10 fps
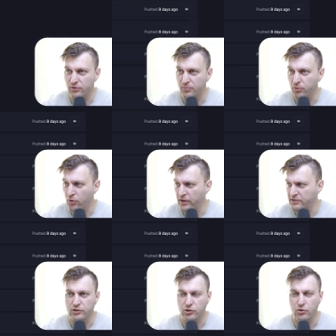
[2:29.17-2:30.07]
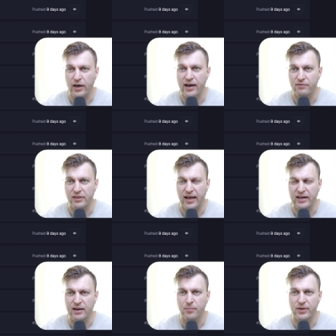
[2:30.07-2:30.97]
deploys, so you have a lot
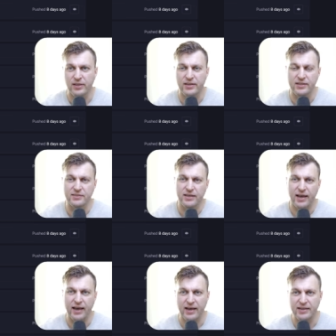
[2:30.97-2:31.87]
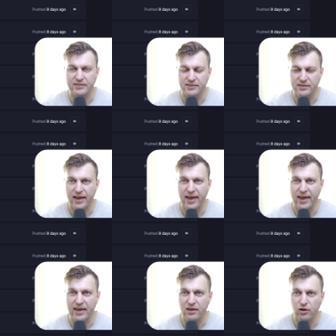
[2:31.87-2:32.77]
of abilities as
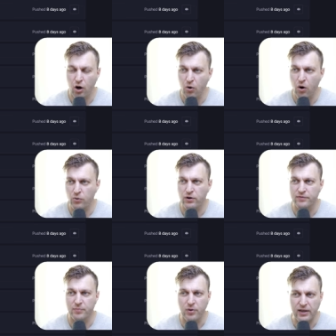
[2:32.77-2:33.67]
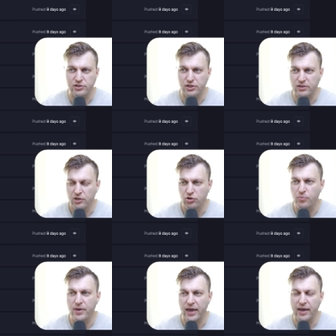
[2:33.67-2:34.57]
a co-owner of the project
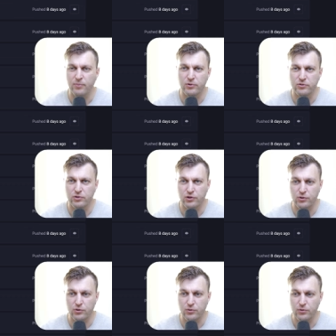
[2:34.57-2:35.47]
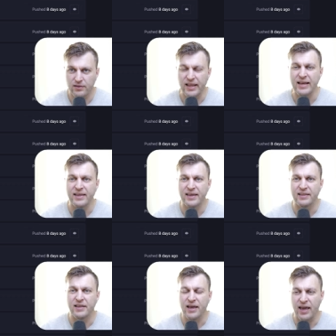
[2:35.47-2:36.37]
to be able to log
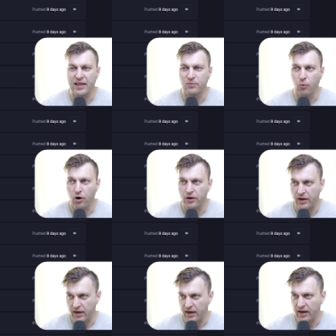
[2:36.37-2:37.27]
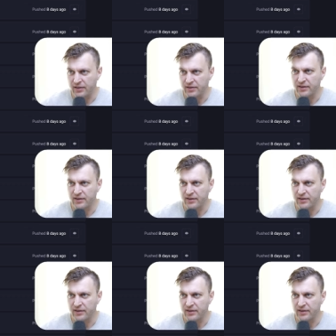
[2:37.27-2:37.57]
in and work on